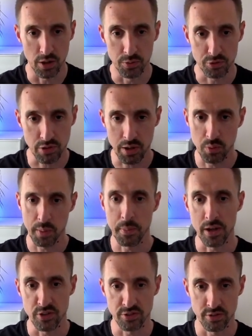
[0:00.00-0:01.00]
scrape the web
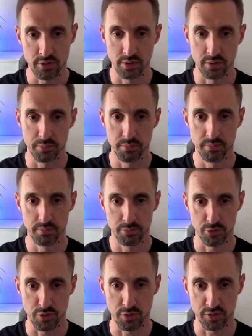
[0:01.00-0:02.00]
page to
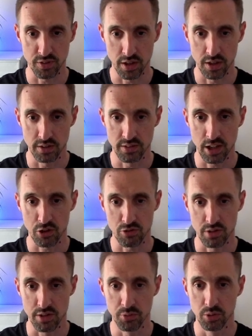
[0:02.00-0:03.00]
produce a
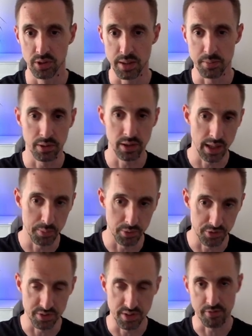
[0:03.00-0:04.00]
dictionary of all the input
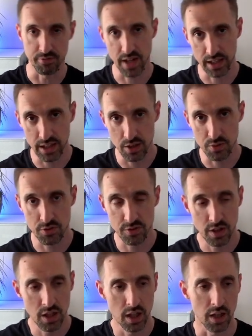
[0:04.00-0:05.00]
labels and their
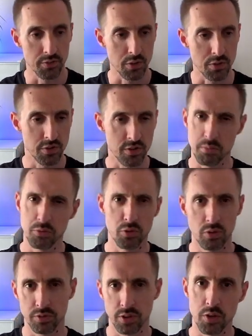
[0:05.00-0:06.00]
values. I've used some
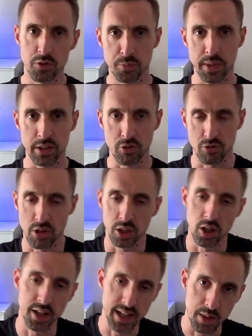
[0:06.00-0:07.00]
sort of code speak to try and
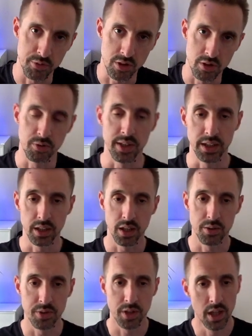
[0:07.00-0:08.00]
guide how it's going to do it in
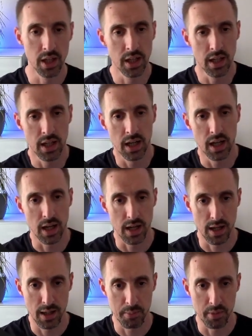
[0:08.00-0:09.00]
code.
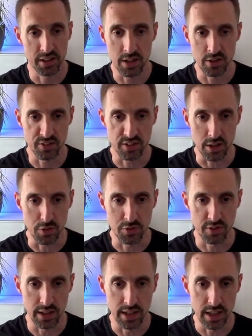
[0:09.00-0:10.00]
I didn't say use
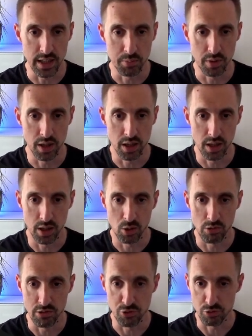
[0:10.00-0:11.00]
Selenium
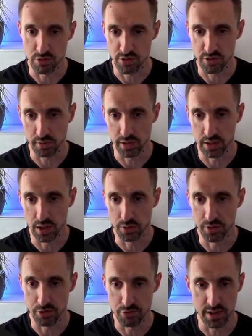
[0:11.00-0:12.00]
or ensure it's totally
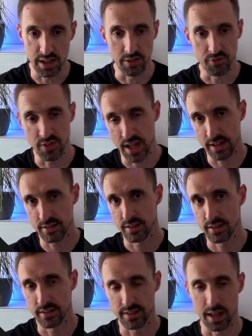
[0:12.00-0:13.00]
loaded or any of that.
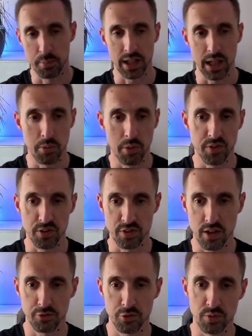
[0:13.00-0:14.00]
That became obvious
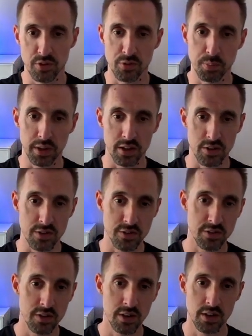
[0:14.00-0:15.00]
afterwards
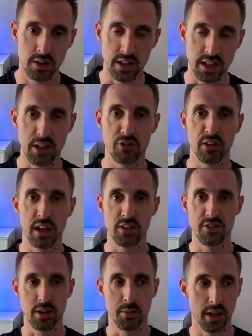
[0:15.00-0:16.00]
because the initial
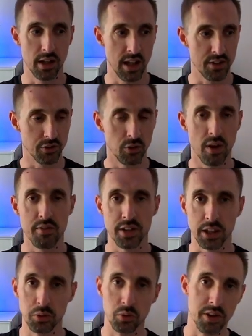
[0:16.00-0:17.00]
HTML hasn't got
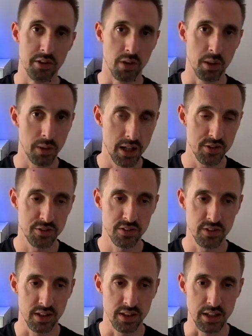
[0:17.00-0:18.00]
everything all in the right
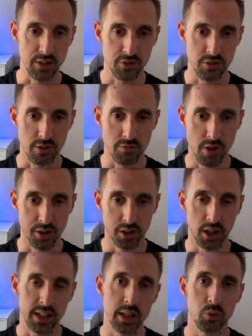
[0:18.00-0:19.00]
place. It needs to run
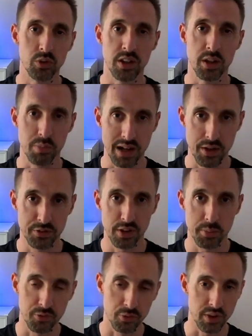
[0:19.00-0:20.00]
like it would in a browser
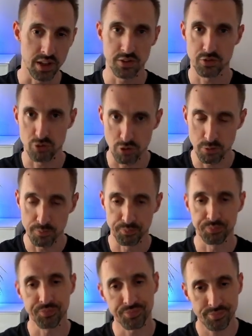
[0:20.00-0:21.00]
before that's true.
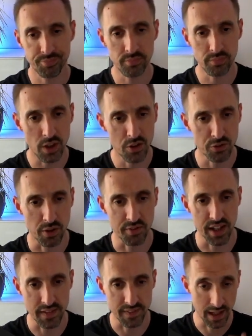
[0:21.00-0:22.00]
So I've
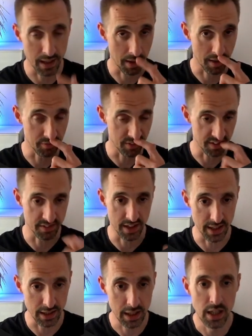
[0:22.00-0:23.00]
added that. I haven't tested
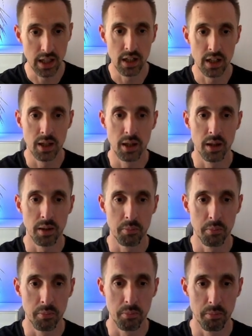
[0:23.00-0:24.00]
it.
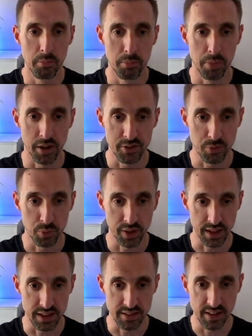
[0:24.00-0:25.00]
But what
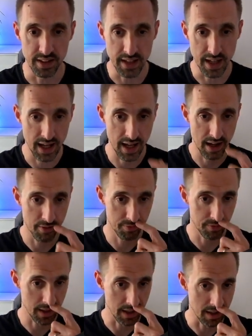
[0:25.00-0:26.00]
I did
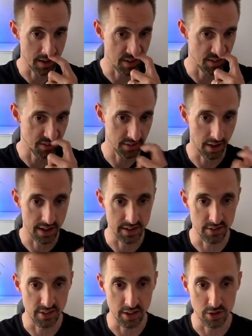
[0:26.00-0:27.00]
have is I
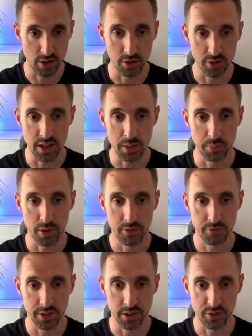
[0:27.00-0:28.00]
did know that the input
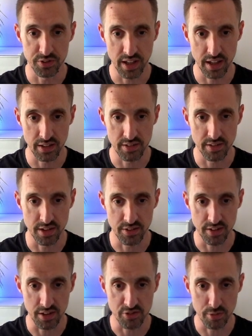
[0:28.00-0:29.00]
fields had this
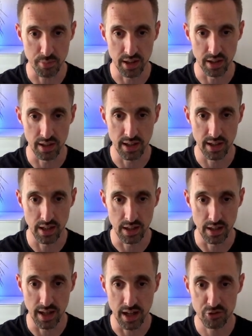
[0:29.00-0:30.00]
HTML
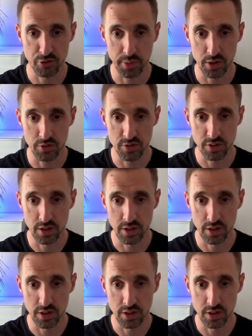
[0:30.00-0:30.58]
attribute.